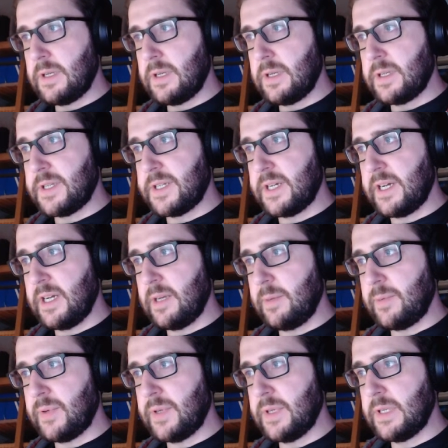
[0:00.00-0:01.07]
type,
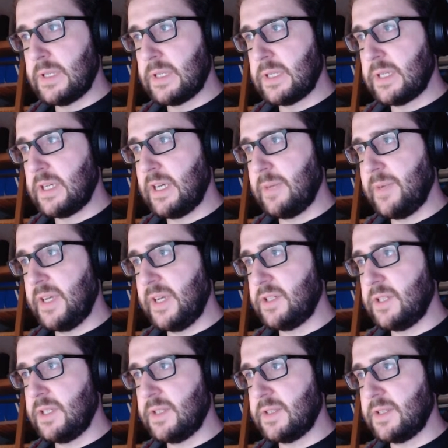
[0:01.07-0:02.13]
actually
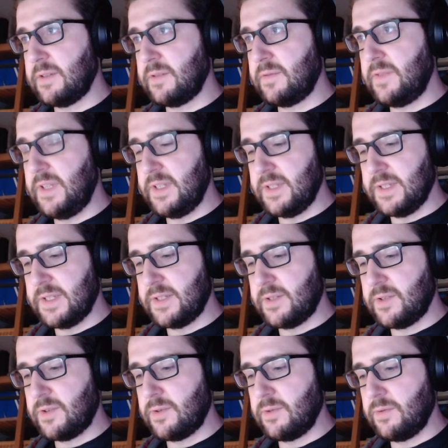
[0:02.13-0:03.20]
this is not V, this is
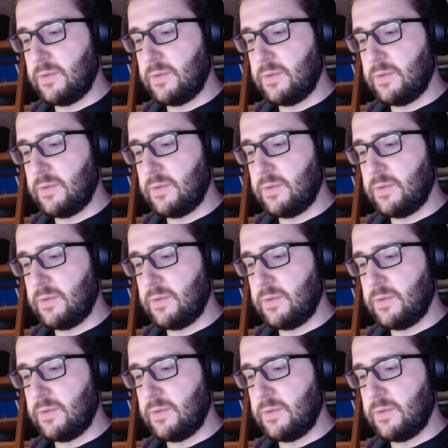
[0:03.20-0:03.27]
true.